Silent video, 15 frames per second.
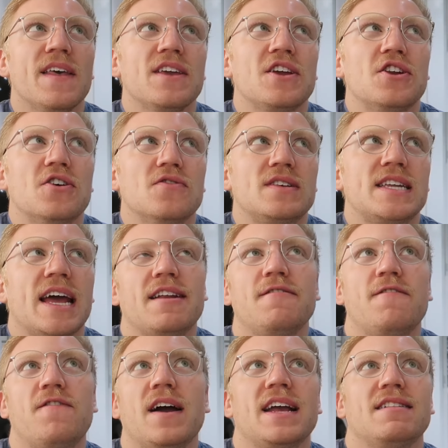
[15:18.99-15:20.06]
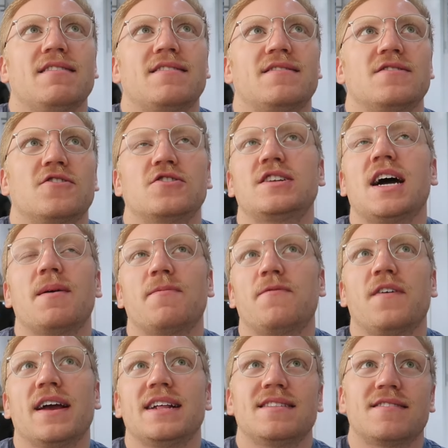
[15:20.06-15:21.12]
you know, 10 fights or top
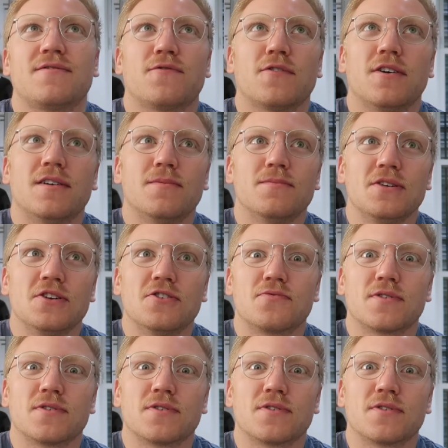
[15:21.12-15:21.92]
fights from, you know,